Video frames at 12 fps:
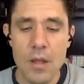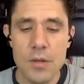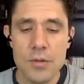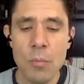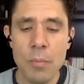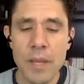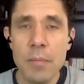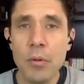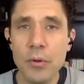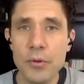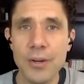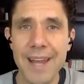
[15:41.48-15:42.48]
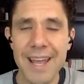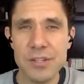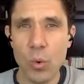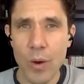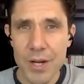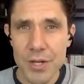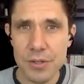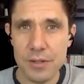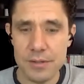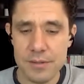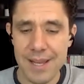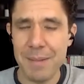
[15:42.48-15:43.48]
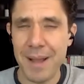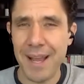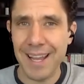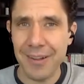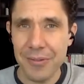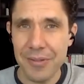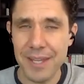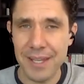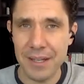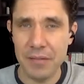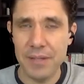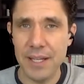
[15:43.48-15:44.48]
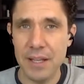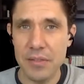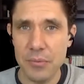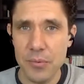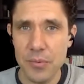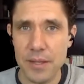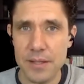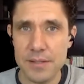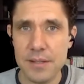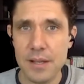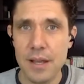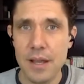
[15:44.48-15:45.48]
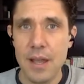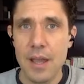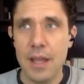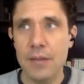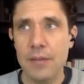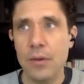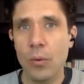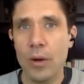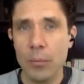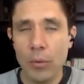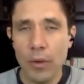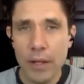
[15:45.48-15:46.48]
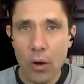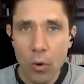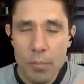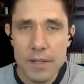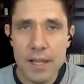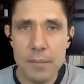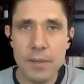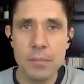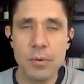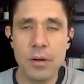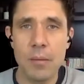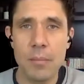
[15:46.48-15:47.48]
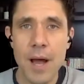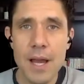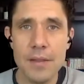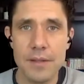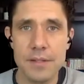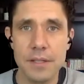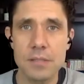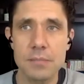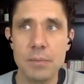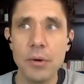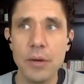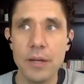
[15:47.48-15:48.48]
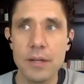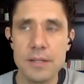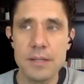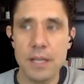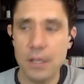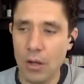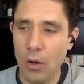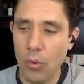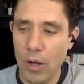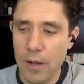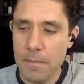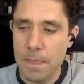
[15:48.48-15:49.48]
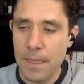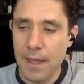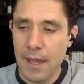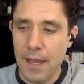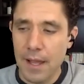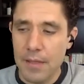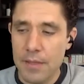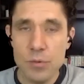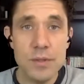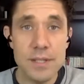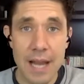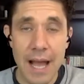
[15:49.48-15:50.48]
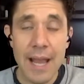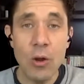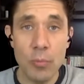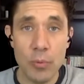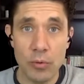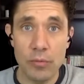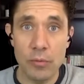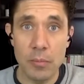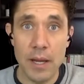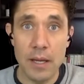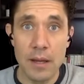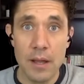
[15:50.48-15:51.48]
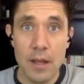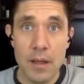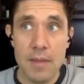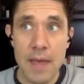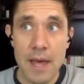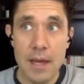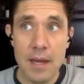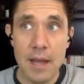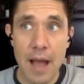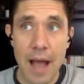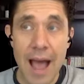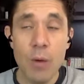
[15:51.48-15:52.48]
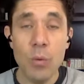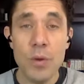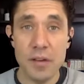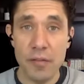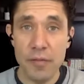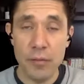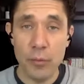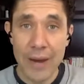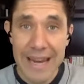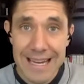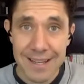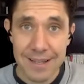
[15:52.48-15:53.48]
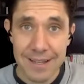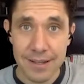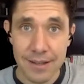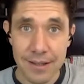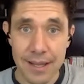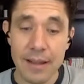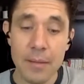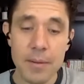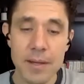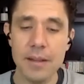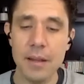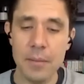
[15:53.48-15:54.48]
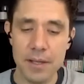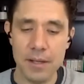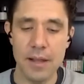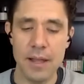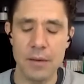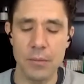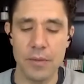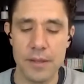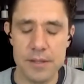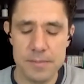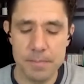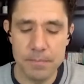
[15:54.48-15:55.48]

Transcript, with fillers: So people are starting to ask questions. Am I healthy enough to get through this? And so, and I'm really hoping that people come out of this experience is like, you know what? This was an eye opener for me that I was afraid. And let me, let me end with this.